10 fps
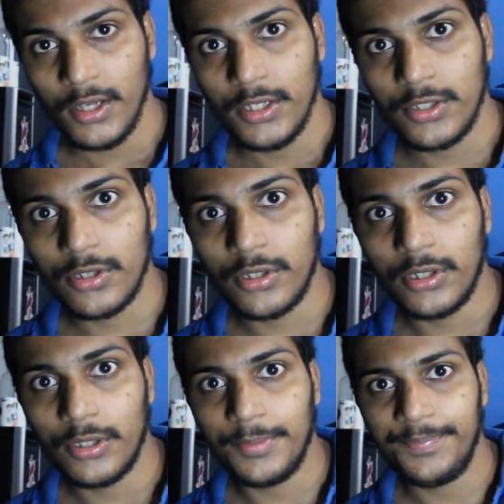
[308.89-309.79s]

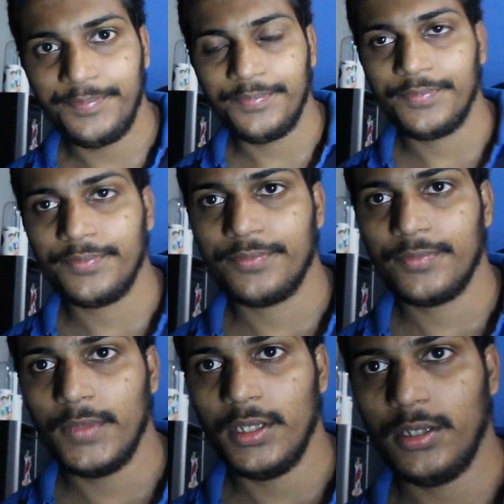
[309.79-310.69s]
so
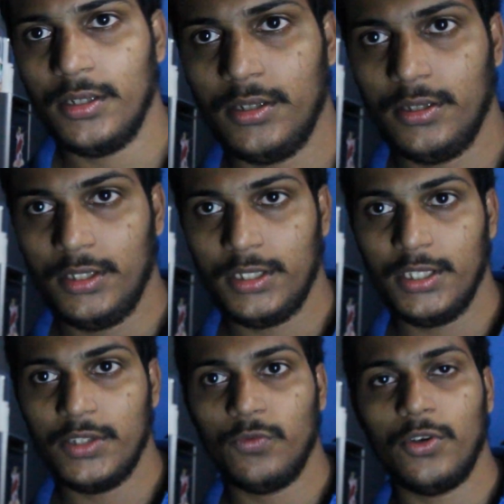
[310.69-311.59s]
this
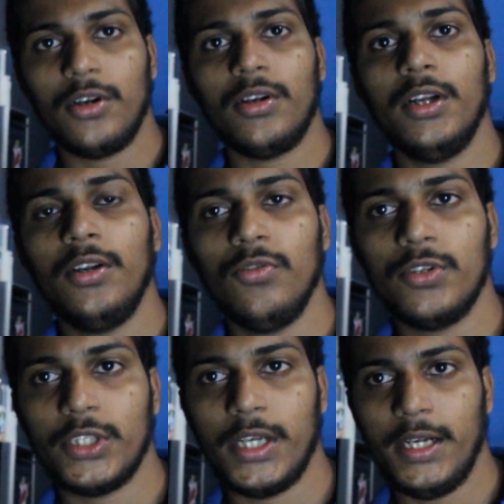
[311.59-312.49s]
is what it
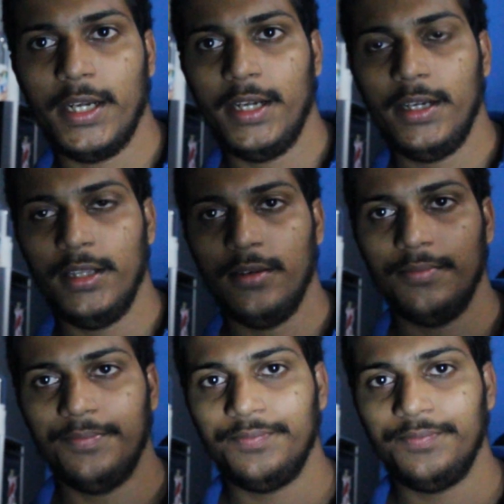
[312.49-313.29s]
looks at 18.